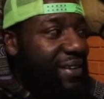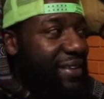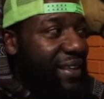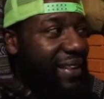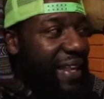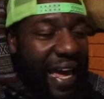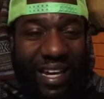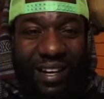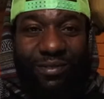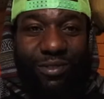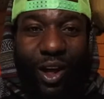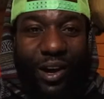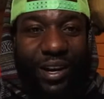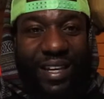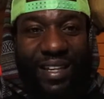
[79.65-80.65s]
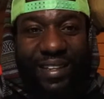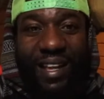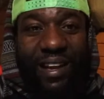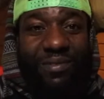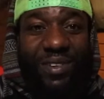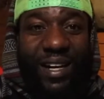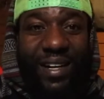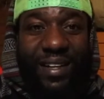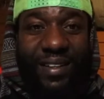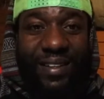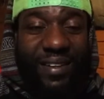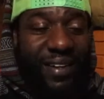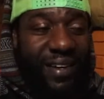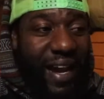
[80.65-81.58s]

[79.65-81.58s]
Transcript: the lack of vlogging that I've done.